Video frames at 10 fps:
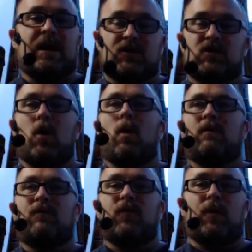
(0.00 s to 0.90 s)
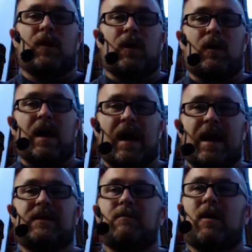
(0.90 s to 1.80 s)
is known for their
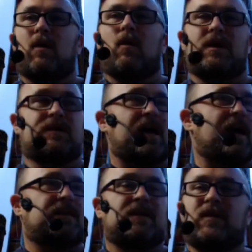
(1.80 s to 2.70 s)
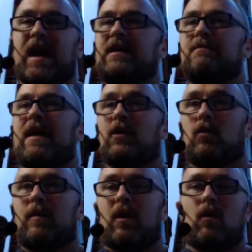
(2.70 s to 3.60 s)
anti marijuana stance, even anti
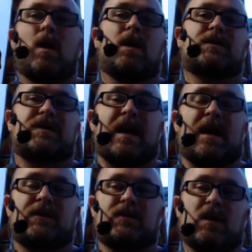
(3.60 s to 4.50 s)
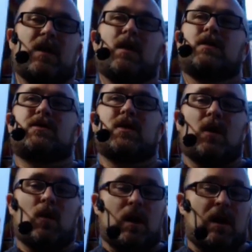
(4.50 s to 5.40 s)
medical marijuana stance. Whoa.
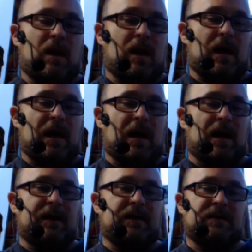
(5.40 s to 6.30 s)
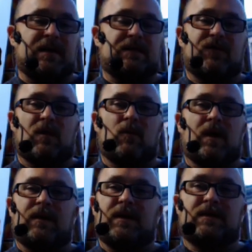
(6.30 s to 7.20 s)
So uh, uh, he's, he's from
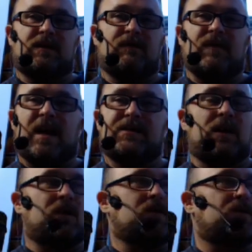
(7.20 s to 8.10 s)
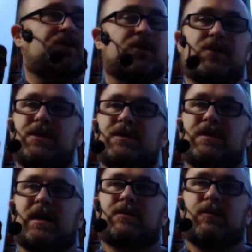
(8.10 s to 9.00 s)
one of these evangelical churches
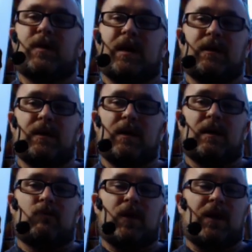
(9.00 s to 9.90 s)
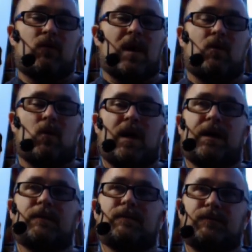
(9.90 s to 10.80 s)
that's pretty, pretty right wing.